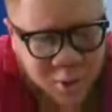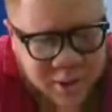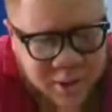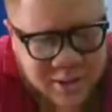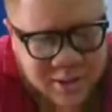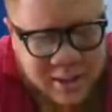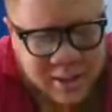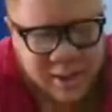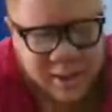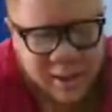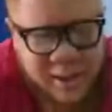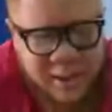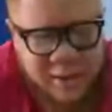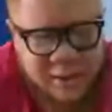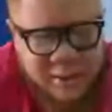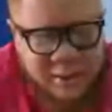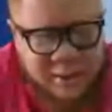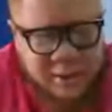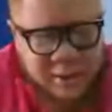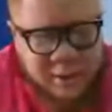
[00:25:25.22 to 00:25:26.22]
once
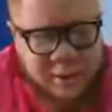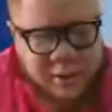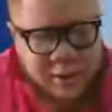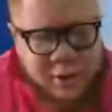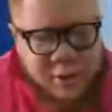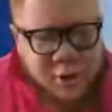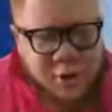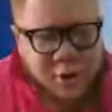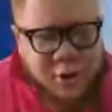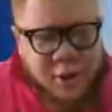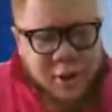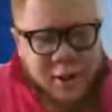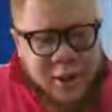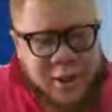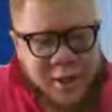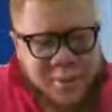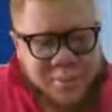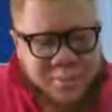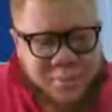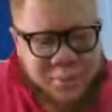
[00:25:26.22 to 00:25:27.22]
again.
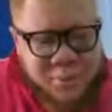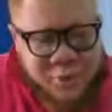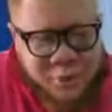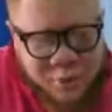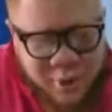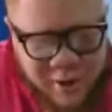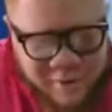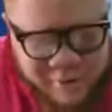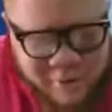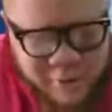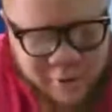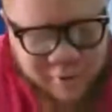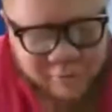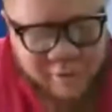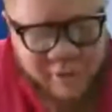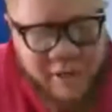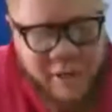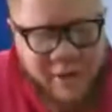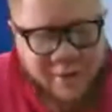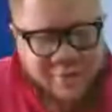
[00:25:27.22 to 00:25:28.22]
Do have a
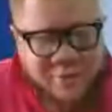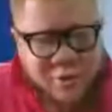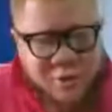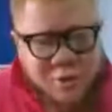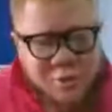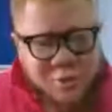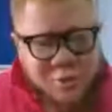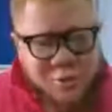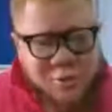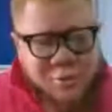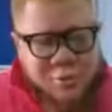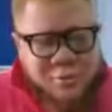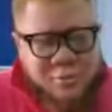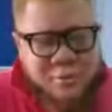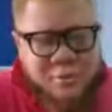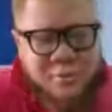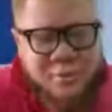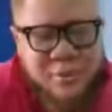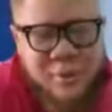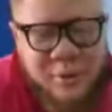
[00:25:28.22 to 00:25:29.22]
lovely
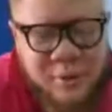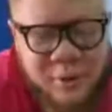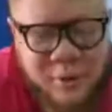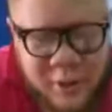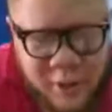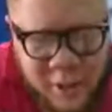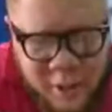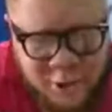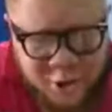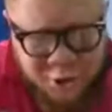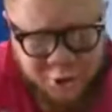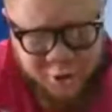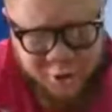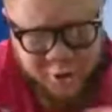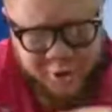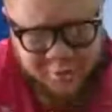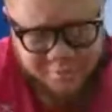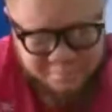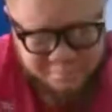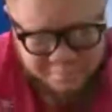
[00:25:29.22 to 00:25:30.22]
afternoon.
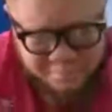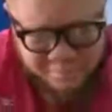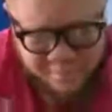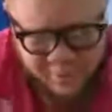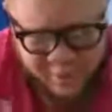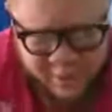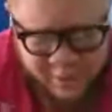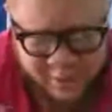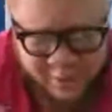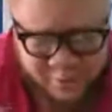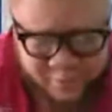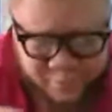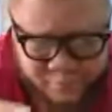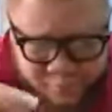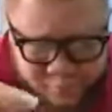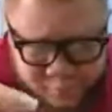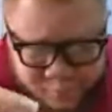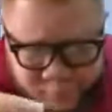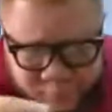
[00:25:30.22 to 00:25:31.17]
Enjoy. Bye.